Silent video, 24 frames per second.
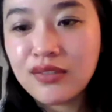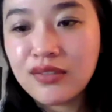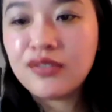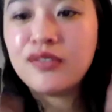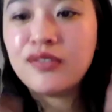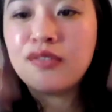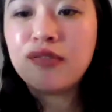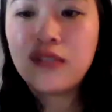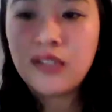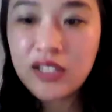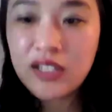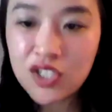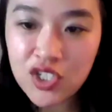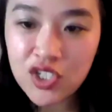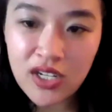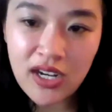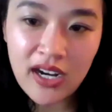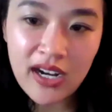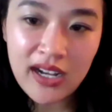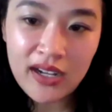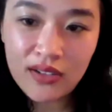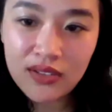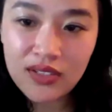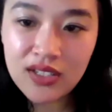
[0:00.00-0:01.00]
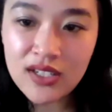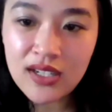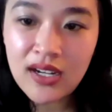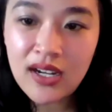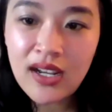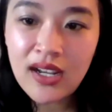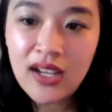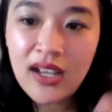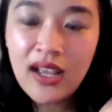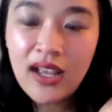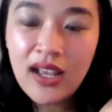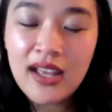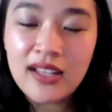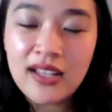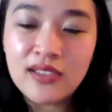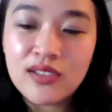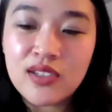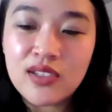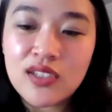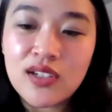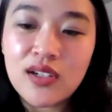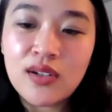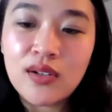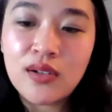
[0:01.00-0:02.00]
of flushed out. And
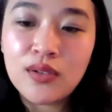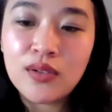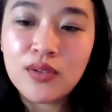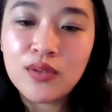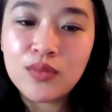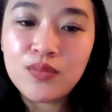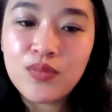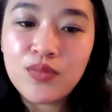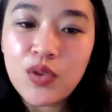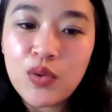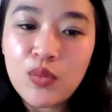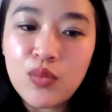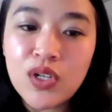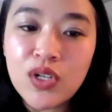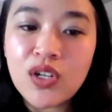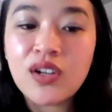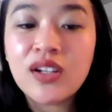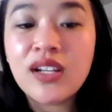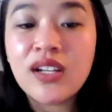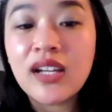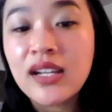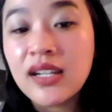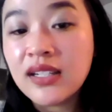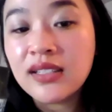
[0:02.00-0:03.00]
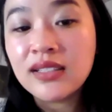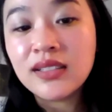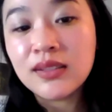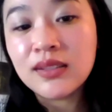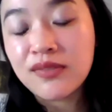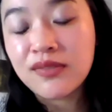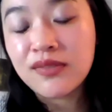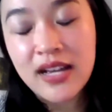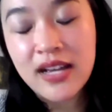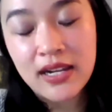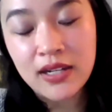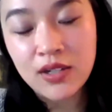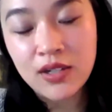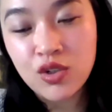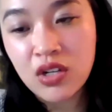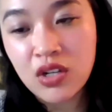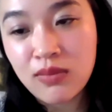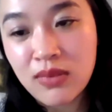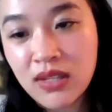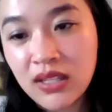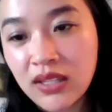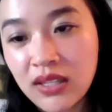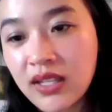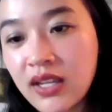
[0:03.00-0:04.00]
so when you're getting a lymphatic
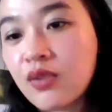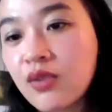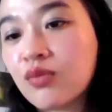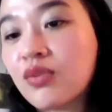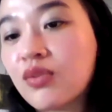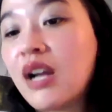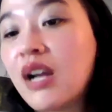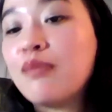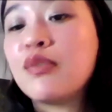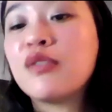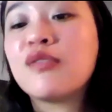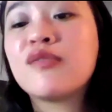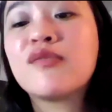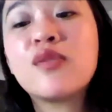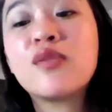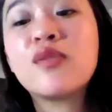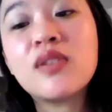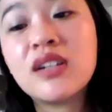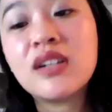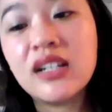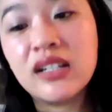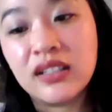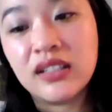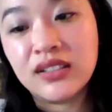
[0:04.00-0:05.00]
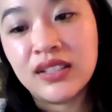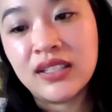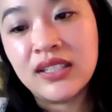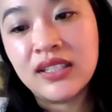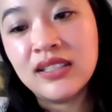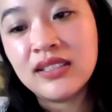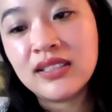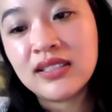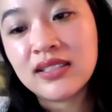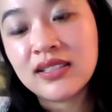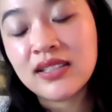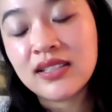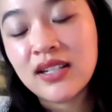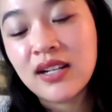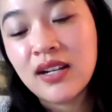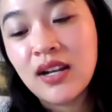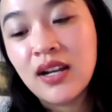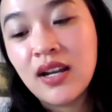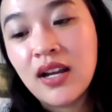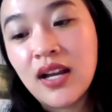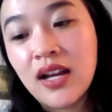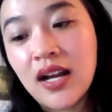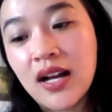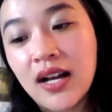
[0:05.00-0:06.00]
treatment like right before illness,
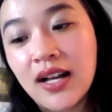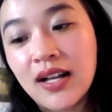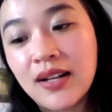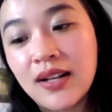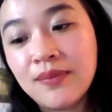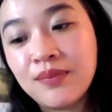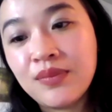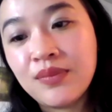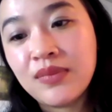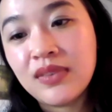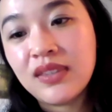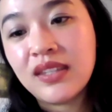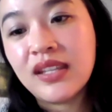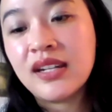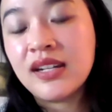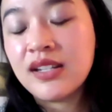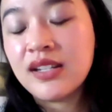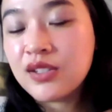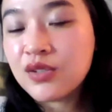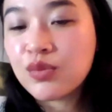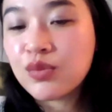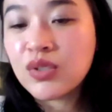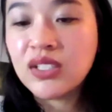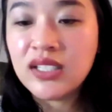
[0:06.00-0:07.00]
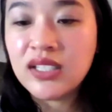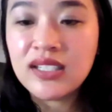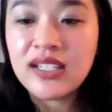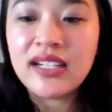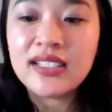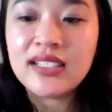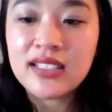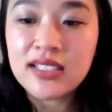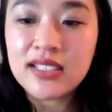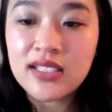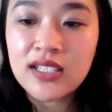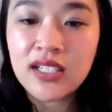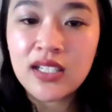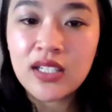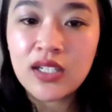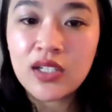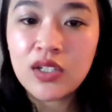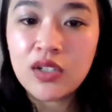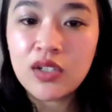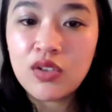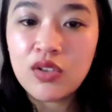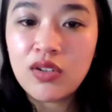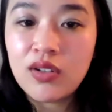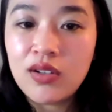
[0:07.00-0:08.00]
then it's really nice
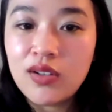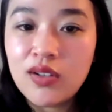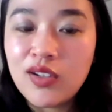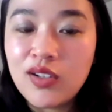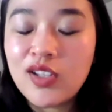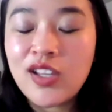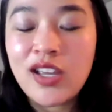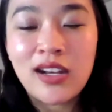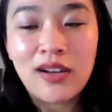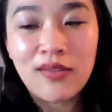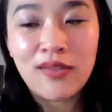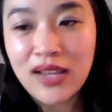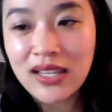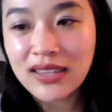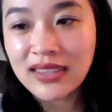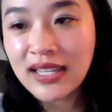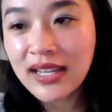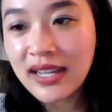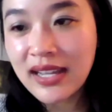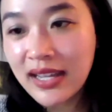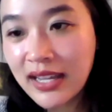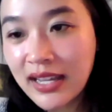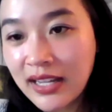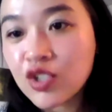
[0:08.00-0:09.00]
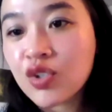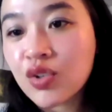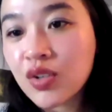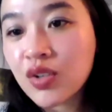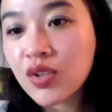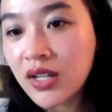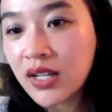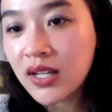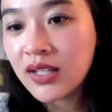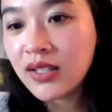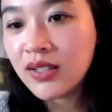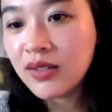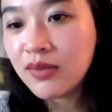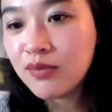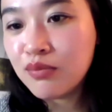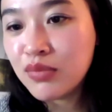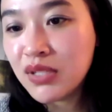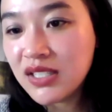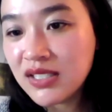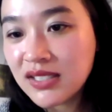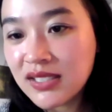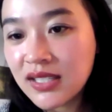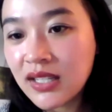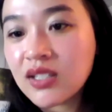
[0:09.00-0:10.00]
to kind of get that extra
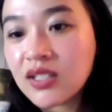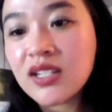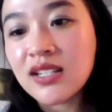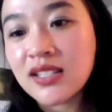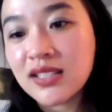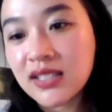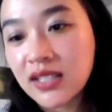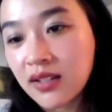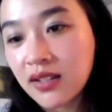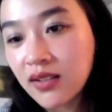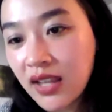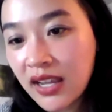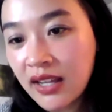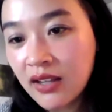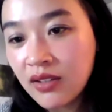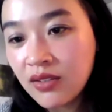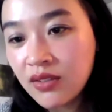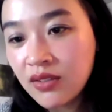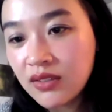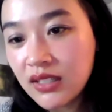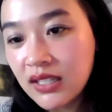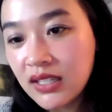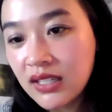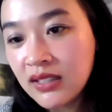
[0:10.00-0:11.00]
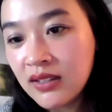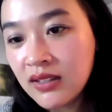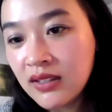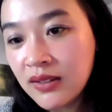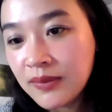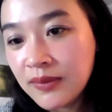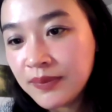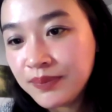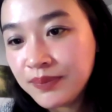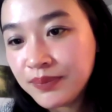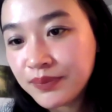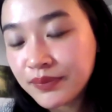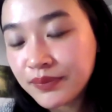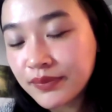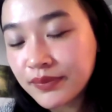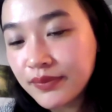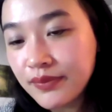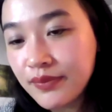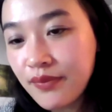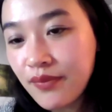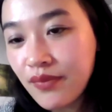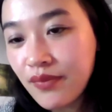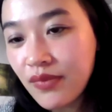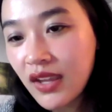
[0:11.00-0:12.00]
B cell T cell count in.
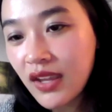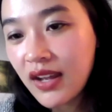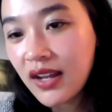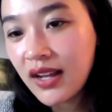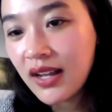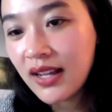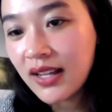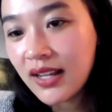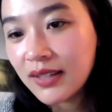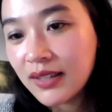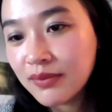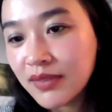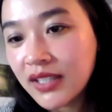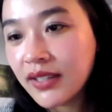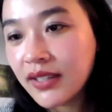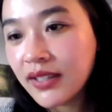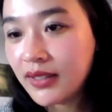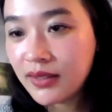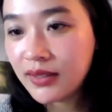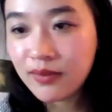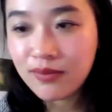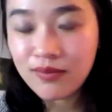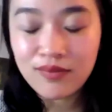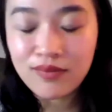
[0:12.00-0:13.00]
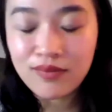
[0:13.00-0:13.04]
And like